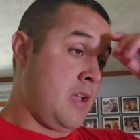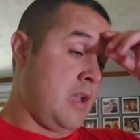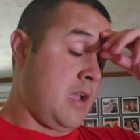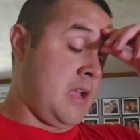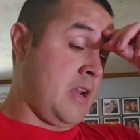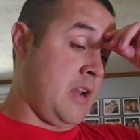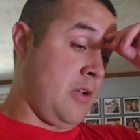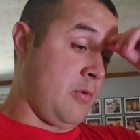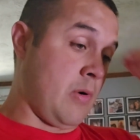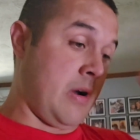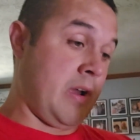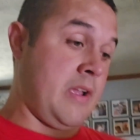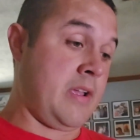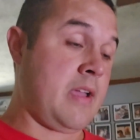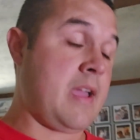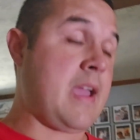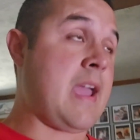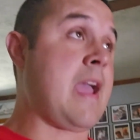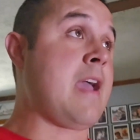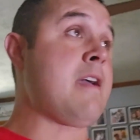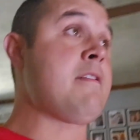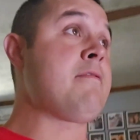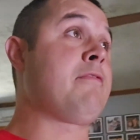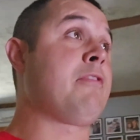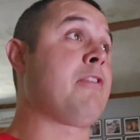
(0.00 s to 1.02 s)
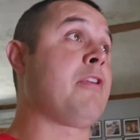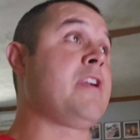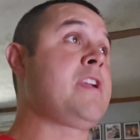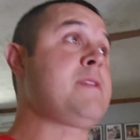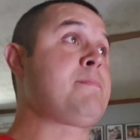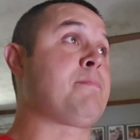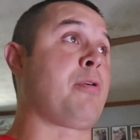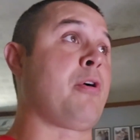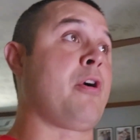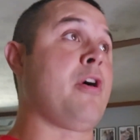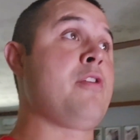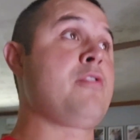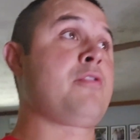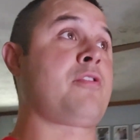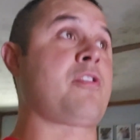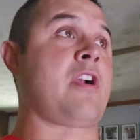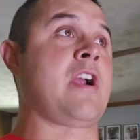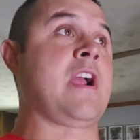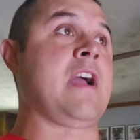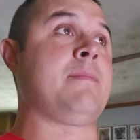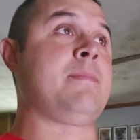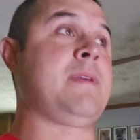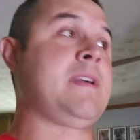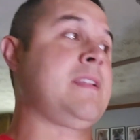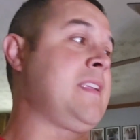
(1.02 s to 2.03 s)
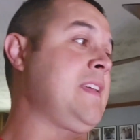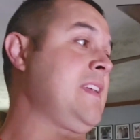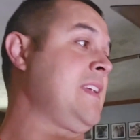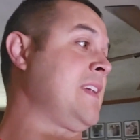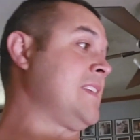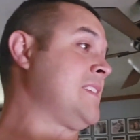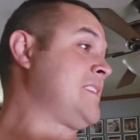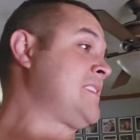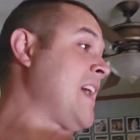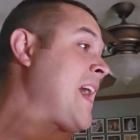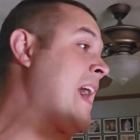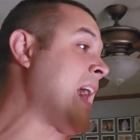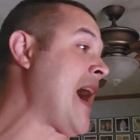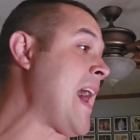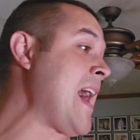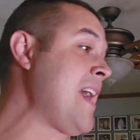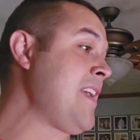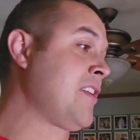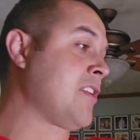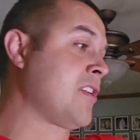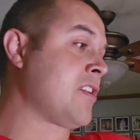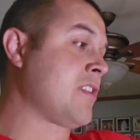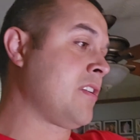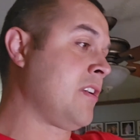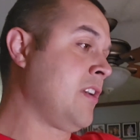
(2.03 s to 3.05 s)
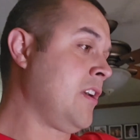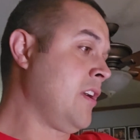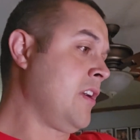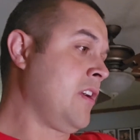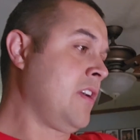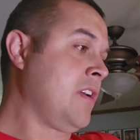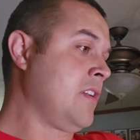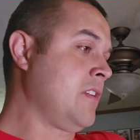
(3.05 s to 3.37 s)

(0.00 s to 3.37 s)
Anyway, every program in the entire